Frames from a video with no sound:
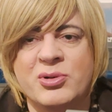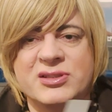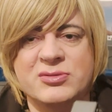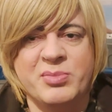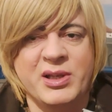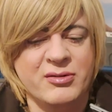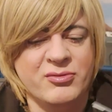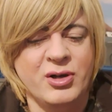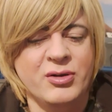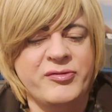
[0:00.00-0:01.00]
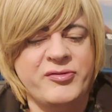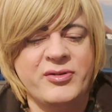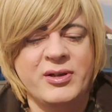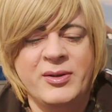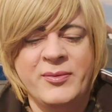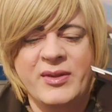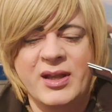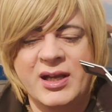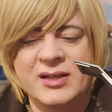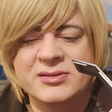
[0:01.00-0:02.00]
this would be the roof,
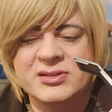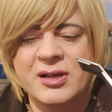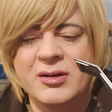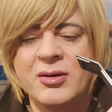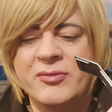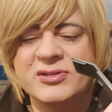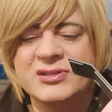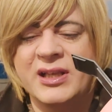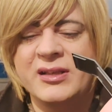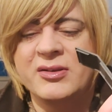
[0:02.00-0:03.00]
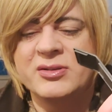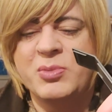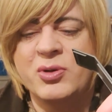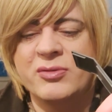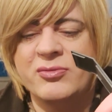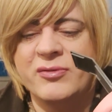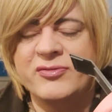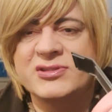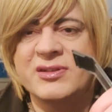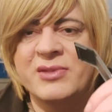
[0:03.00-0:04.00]
and so obviously you'd put the
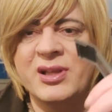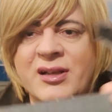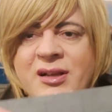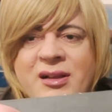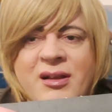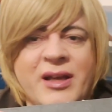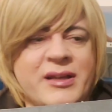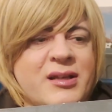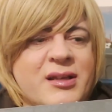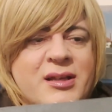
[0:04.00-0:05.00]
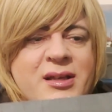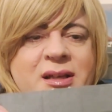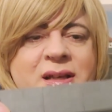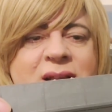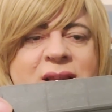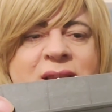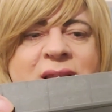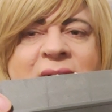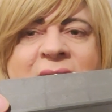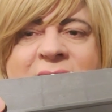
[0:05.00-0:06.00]
roof something like
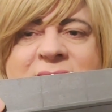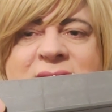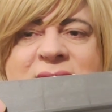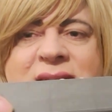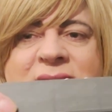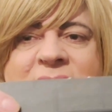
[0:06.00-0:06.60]
that,